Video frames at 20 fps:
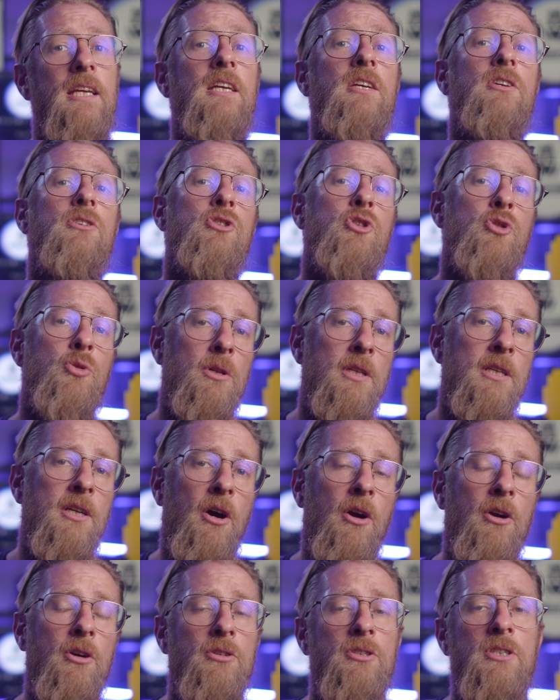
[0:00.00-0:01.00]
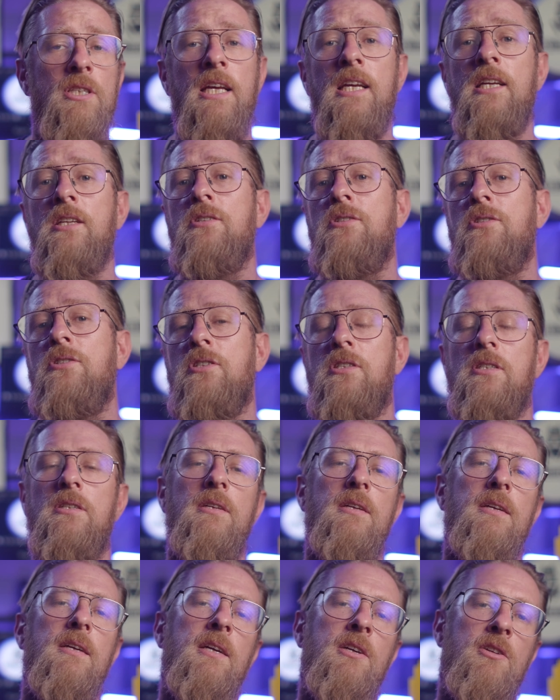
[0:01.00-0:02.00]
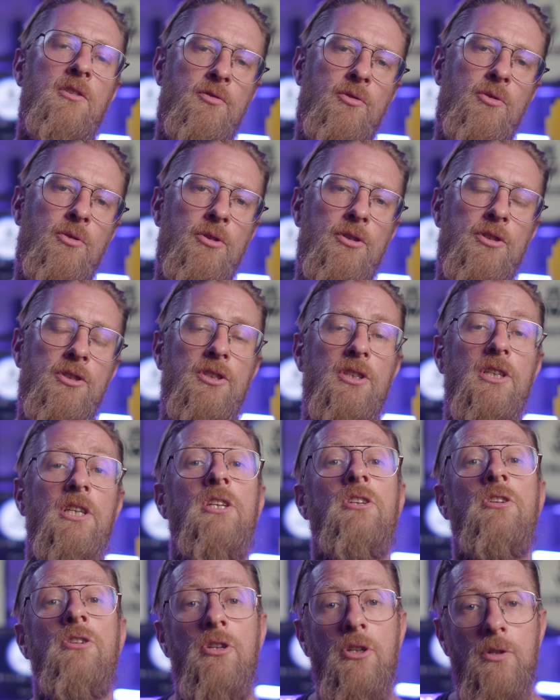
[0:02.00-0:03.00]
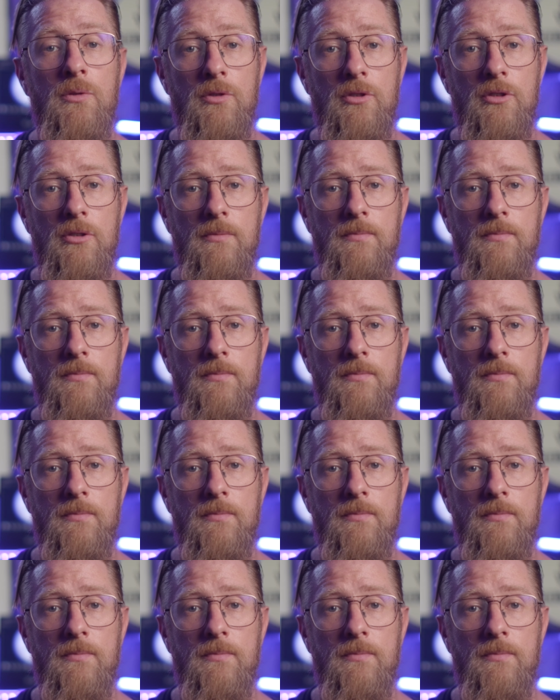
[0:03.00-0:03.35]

in controlling our containers and of course in our nodes.